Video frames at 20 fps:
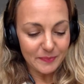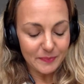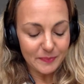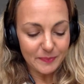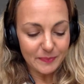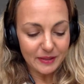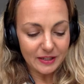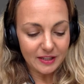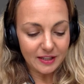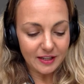
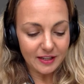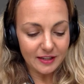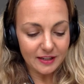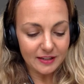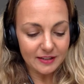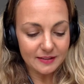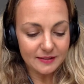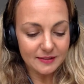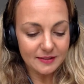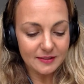
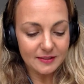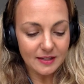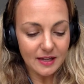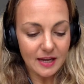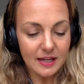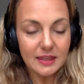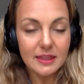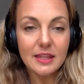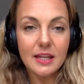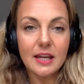Because
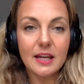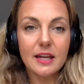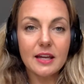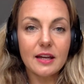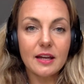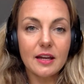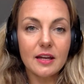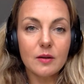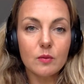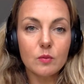I think
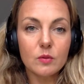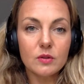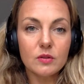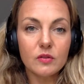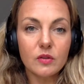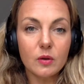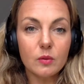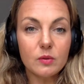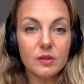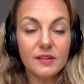it was
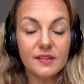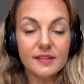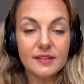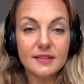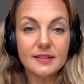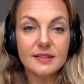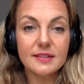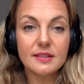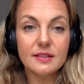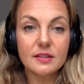always
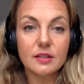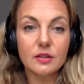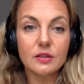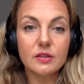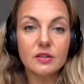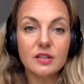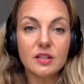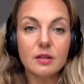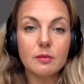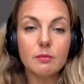
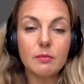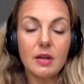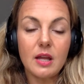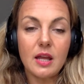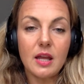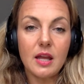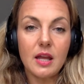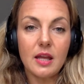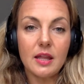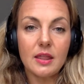instilled in
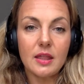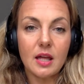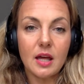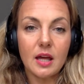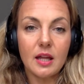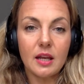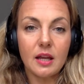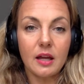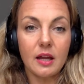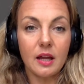me
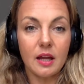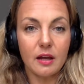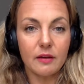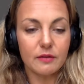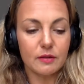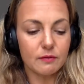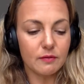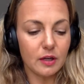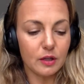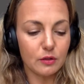that I have
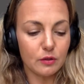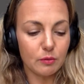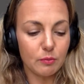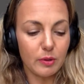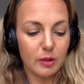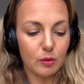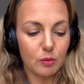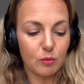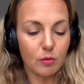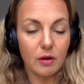the right to
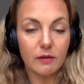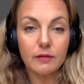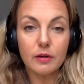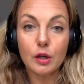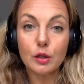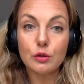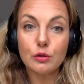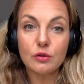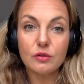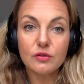be whoever
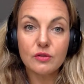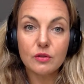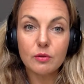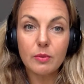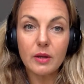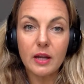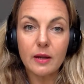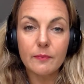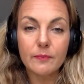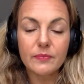I choose to
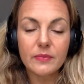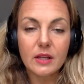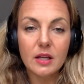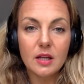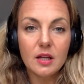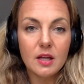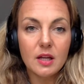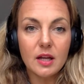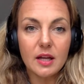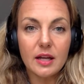be,
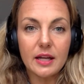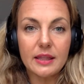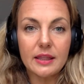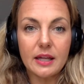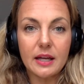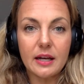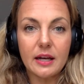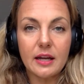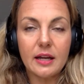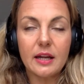and
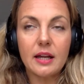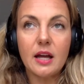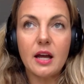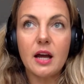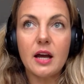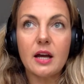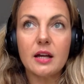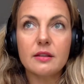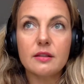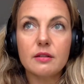that I
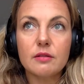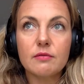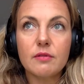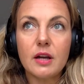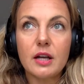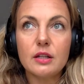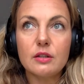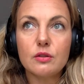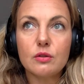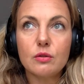had the
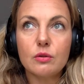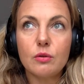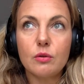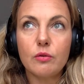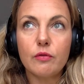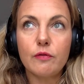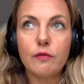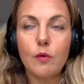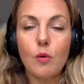right to